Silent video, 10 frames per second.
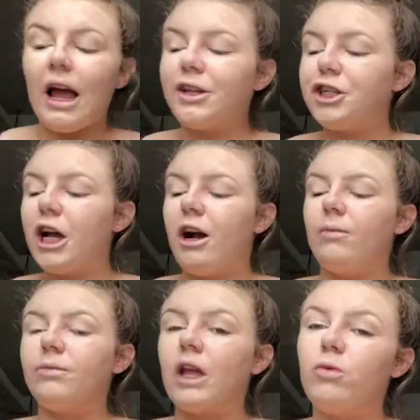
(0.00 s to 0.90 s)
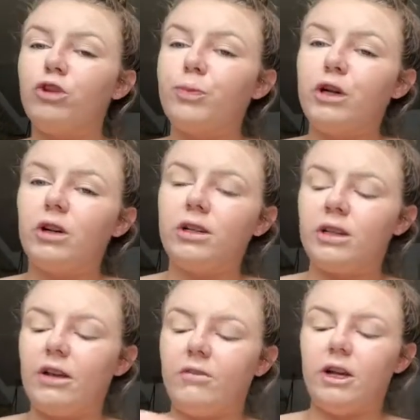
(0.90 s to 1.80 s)
Do you know, it would be good
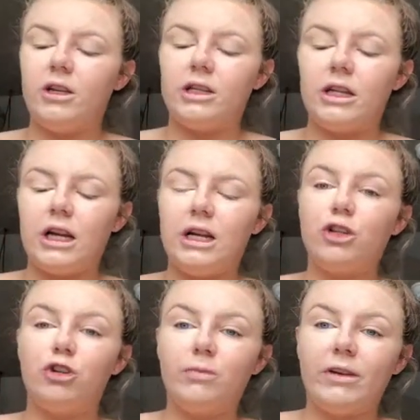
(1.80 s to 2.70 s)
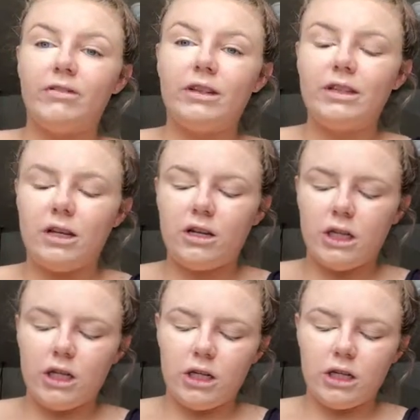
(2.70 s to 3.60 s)
if I used an actual mirror instead of
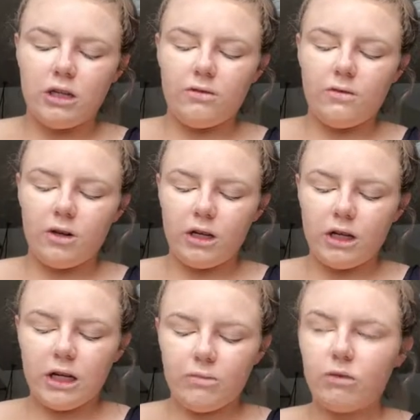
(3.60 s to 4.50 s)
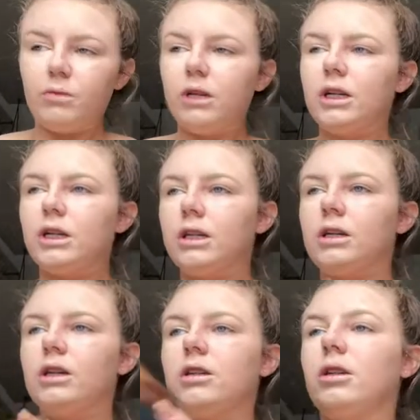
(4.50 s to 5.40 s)
just using the vlogging camera, because
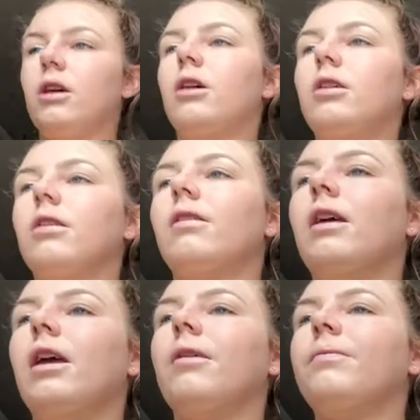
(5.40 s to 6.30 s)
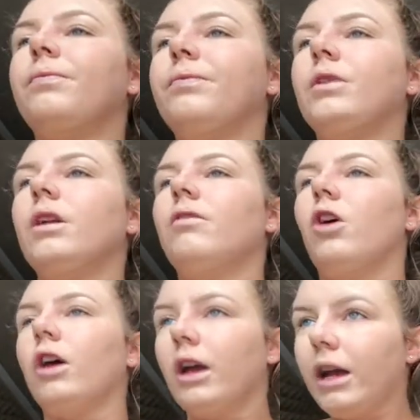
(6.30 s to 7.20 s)
I just can't see
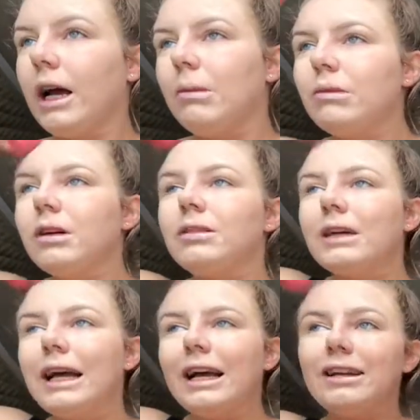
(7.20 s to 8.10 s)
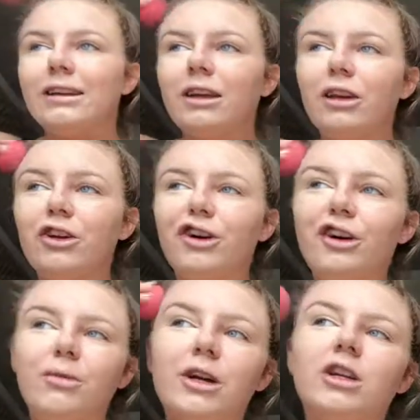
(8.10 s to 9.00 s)
vlogging camera. You
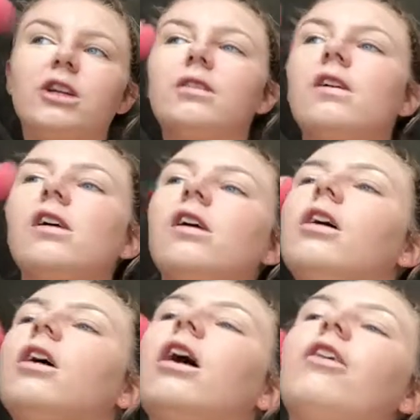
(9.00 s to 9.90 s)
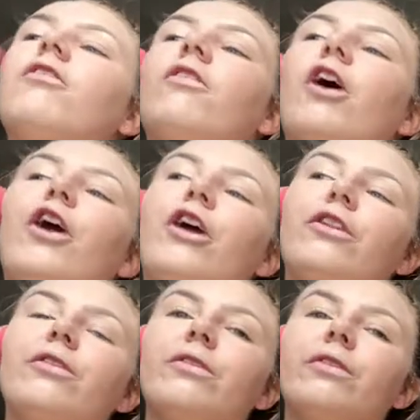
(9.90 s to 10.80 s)
girl wishes are fighting.